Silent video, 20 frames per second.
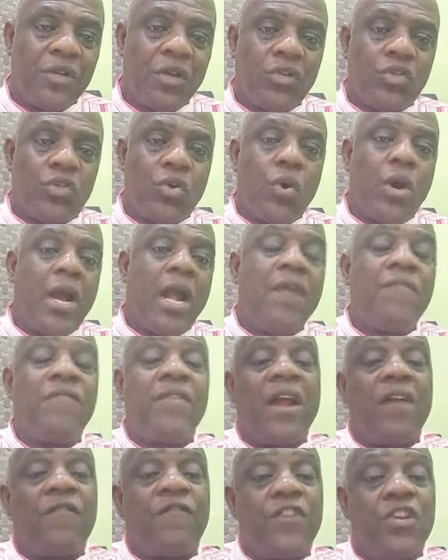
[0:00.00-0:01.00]
So
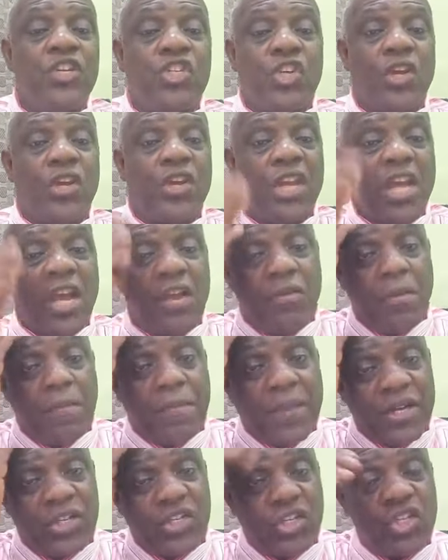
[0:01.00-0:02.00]
every affliction here you're
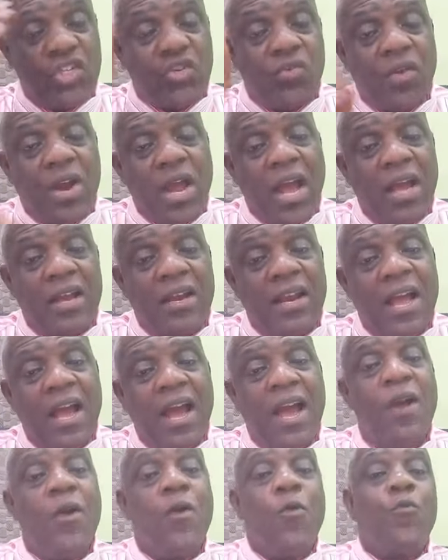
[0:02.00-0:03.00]
passing through right
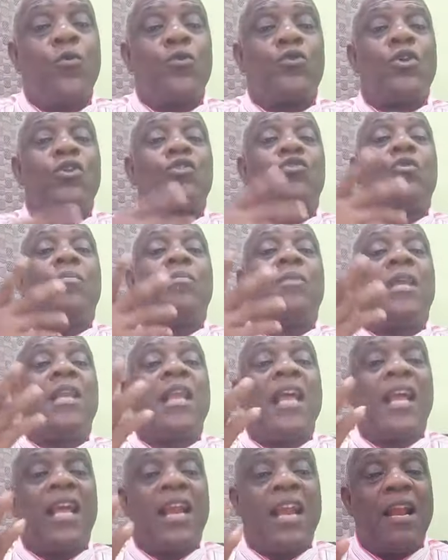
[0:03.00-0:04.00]
now will turn to be
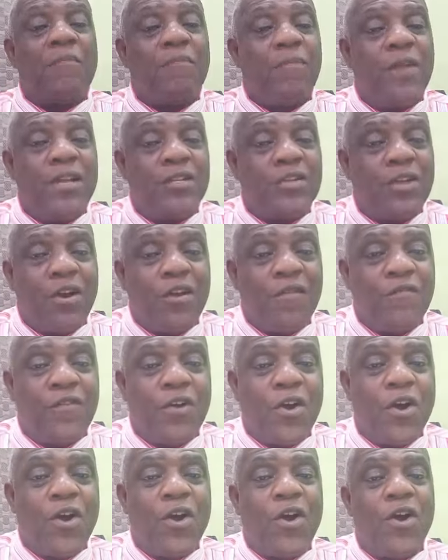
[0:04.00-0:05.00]
the great pleasure of
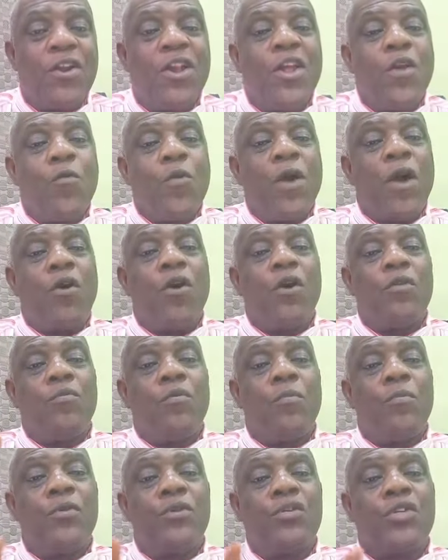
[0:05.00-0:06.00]
God, where God
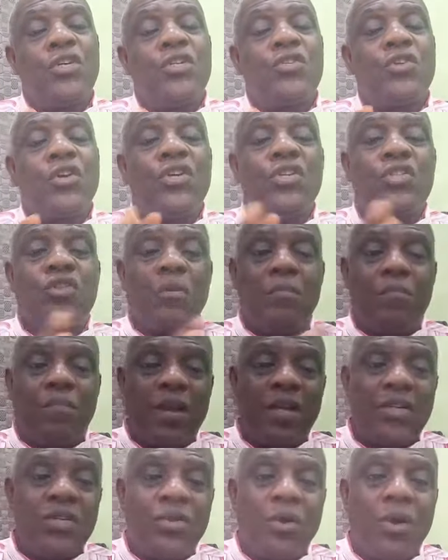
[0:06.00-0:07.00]
will put into his own
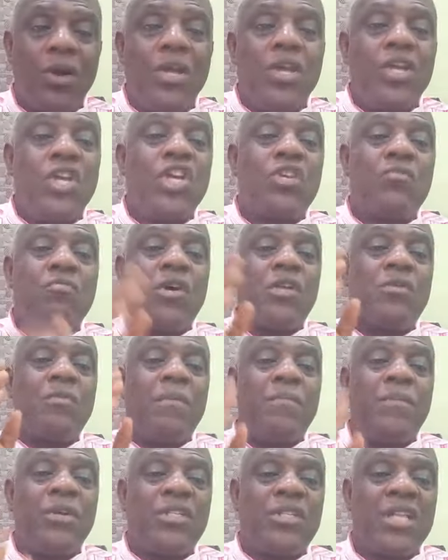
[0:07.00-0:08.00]
pleasure. It must
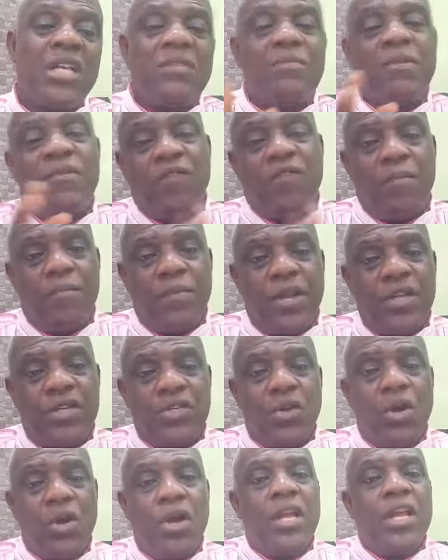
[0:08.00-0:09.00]
be business before
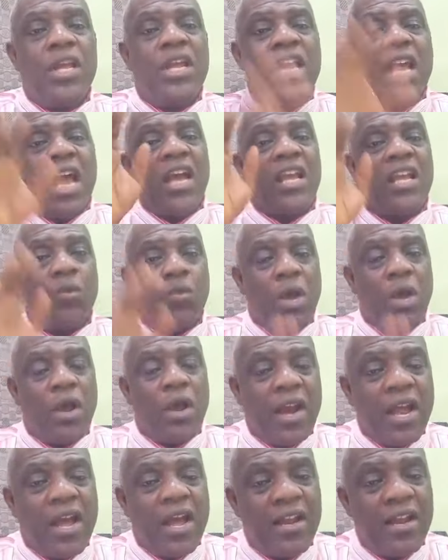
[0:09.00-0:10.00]
pleasure. Here we
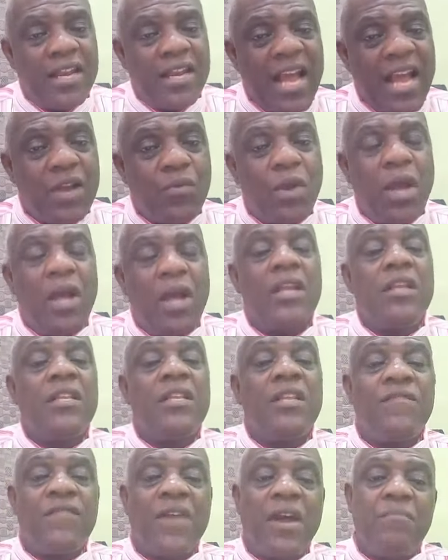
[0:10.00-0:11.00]
are and here we are
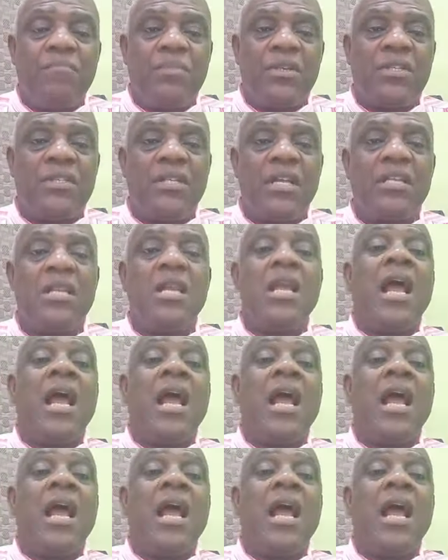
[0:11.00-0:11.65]
in divine business.